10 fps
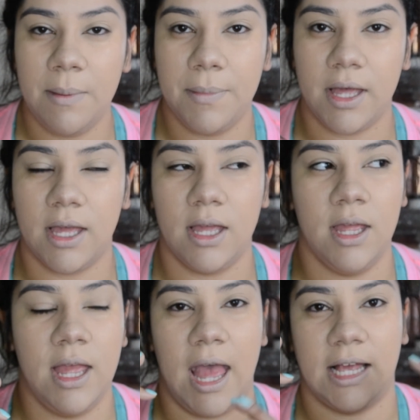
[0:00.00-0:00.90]
but
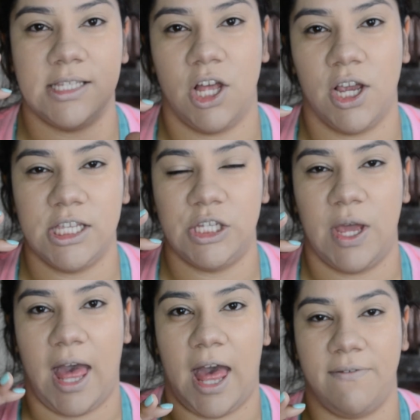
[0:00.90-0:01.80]
as long as you
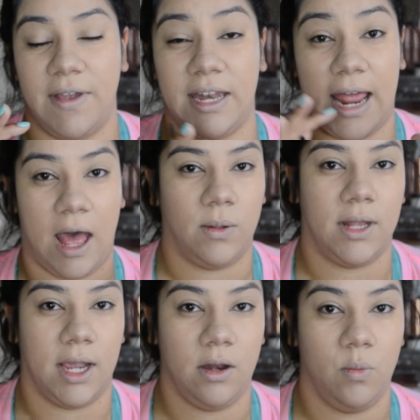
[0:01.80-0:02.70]
have an
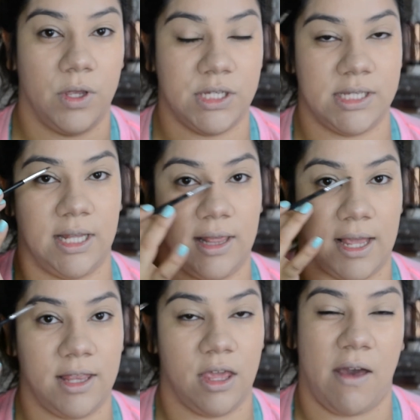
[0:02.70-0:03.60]
outline, which is the
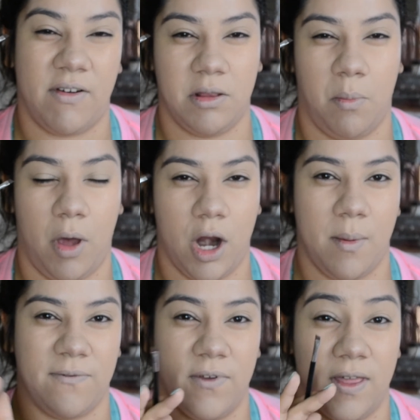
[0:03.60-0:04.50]
line that you have at the bottom,
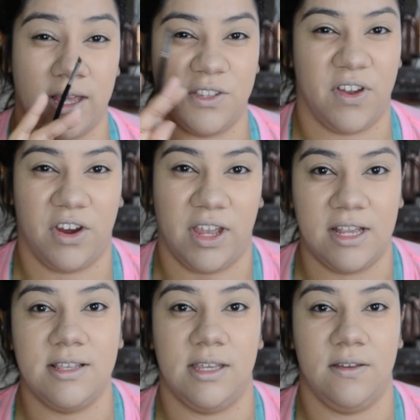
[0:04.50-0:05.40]
I feel like it's very
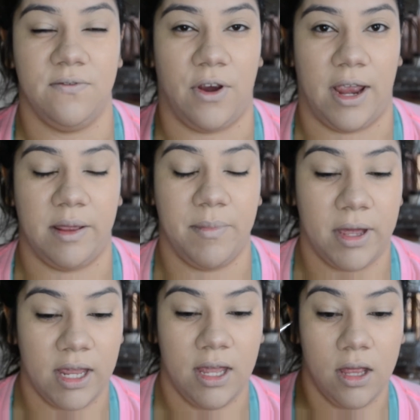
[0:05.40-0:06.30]
easy for
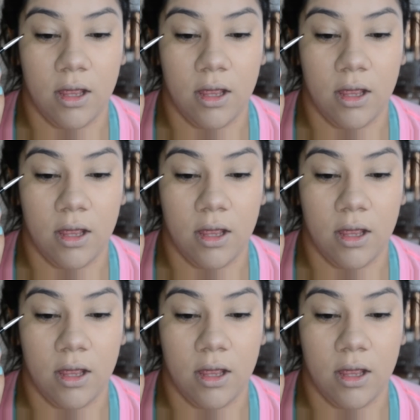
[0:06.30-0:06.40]
anybody.